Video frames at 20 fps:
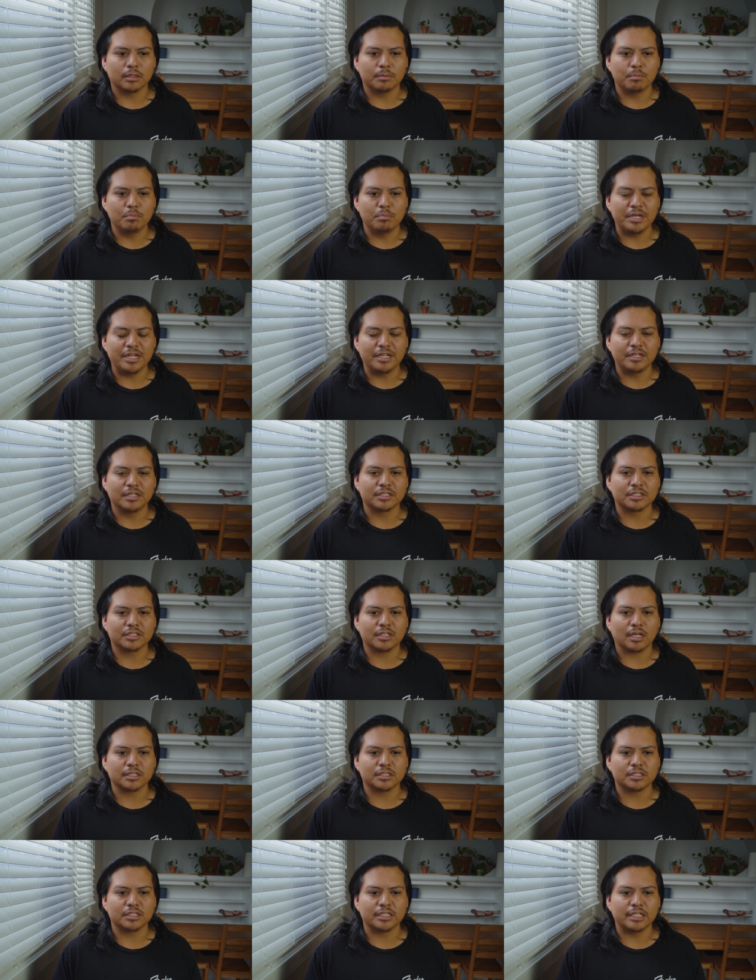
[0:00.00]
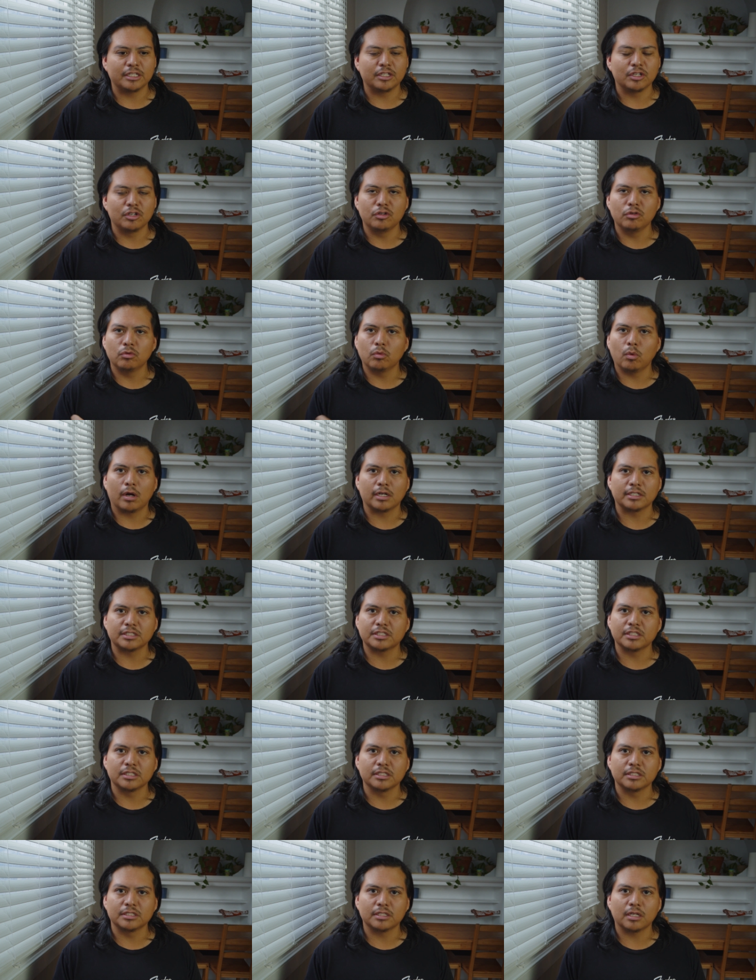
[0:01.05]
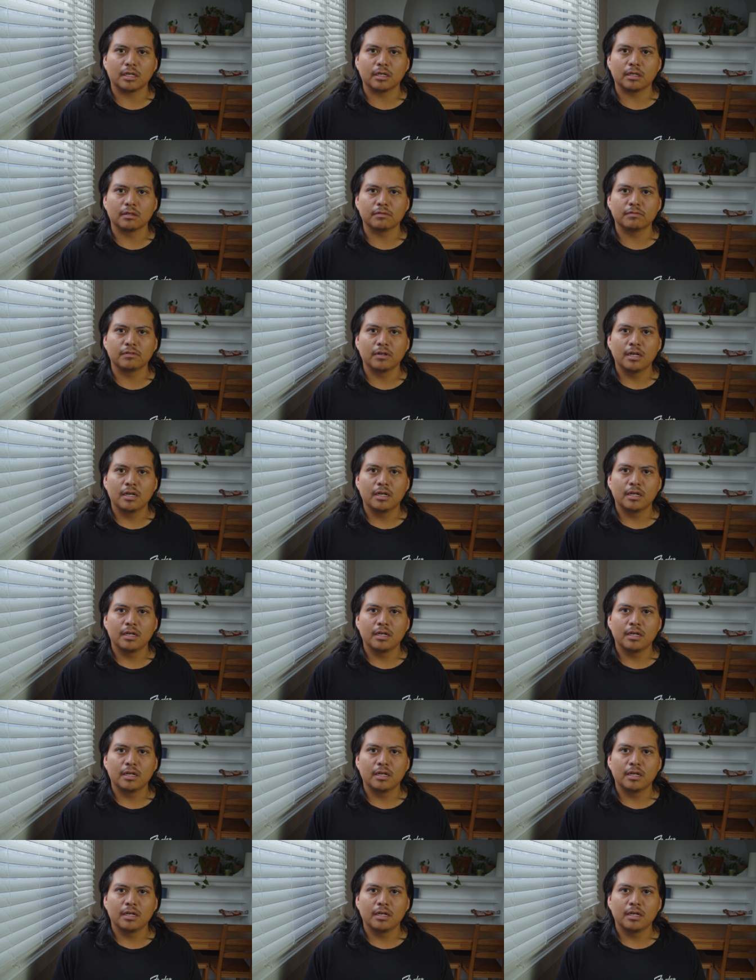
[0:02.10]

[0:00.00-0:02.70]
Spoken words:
me discussing the nuances of